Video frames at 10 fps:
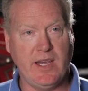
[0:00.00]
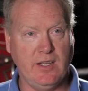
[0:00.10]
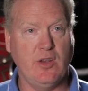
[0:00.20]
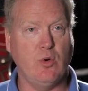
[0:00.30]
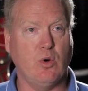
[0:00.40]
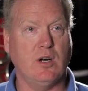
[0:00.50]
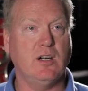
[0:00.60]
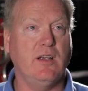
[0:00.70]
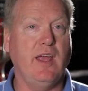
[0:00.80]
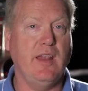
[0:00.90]
in the door
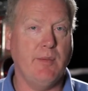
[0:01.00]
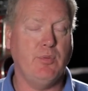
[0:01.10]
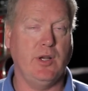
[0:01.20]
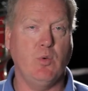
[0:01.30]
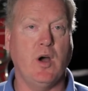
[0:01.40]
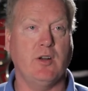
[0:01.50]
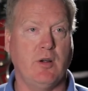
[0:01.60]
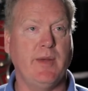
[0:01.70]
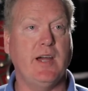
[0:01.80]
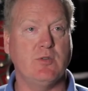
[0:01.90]
and then putting water
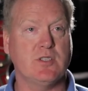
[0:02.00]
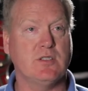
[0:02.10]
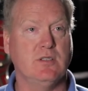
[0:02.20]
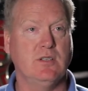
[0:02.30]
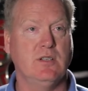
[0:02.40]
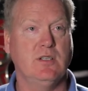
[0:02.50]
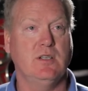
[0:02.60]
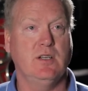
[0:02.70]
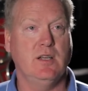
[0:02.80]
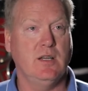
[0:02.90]
on my house.
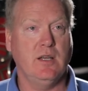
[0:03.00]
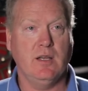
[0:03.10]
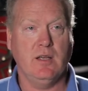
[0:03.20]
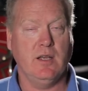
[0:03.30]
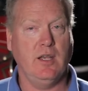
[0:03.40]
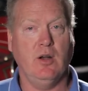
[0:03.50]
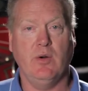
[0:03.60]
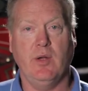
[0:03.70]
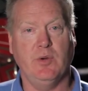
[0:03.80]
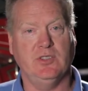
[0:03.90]
You know,
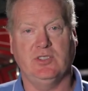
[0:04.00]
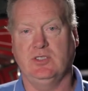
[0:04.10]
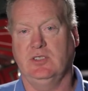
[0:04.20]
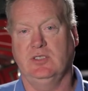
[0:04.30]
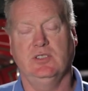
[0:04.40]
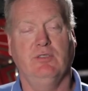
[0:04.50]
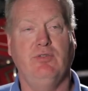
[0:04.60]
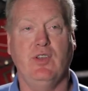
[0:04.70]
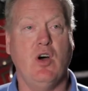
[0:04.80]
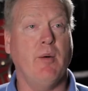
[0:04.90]
it was
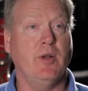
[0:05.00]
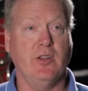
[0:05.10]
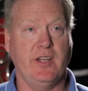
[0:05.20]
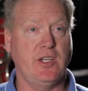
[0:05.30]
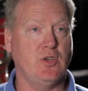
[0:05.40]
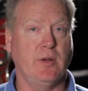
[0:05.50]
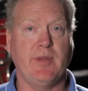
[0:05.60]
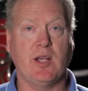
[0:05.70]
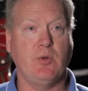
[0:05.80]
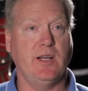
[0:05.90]
phenomenal that they showed up
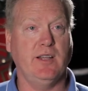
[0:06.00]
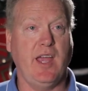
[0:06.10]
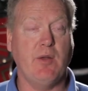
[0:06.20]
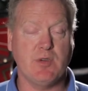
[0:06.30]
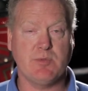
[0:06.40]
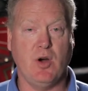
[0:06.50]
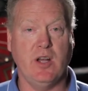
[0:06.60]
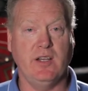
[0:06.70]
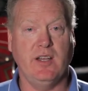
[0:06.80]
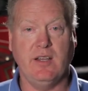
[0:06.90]
that quickly and
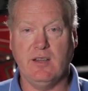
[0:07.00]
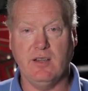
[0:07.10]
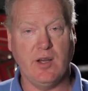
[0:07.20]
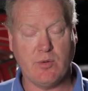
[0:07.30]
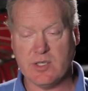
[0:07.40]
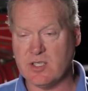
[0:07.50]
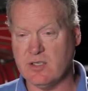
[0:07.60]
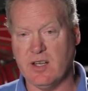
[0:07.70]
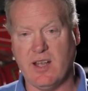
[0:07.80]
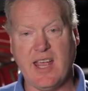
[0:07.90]
responded. There wasn't
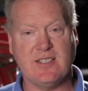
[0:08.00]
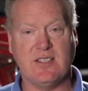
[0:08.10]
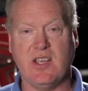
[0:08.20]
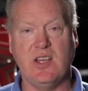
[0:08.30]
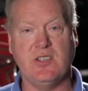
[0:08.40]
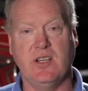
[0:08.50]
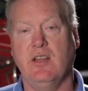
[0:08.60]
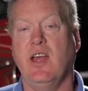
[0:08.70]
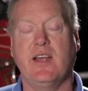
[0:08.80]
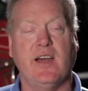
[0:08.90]
a hesitation in
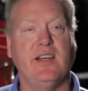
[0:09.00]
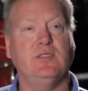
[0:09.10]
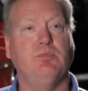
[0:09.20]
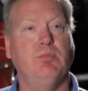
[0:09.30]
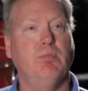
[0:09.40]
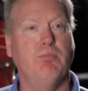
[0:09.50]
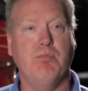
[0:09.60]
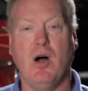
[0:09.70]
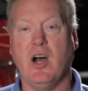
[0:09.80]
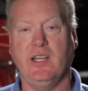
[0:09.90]
that guy's
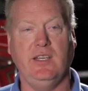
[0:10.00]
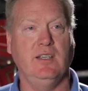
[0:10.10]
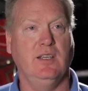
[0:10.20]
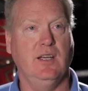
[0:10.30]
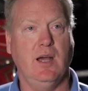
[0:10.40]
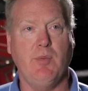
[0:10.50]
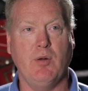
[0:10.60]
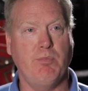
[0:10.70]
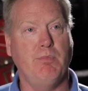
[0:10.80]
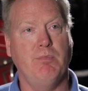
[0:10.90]
body
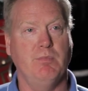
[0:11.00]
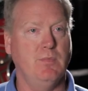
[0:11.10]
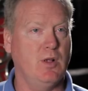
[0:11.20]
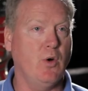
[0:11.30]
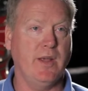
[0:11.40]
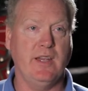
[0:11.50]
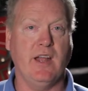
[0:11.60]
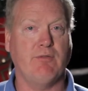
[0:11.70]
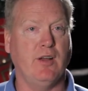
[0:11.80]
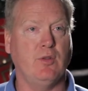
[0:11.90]
about going in
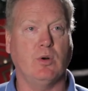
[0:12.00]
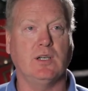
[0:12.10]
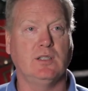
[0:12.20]
that front door,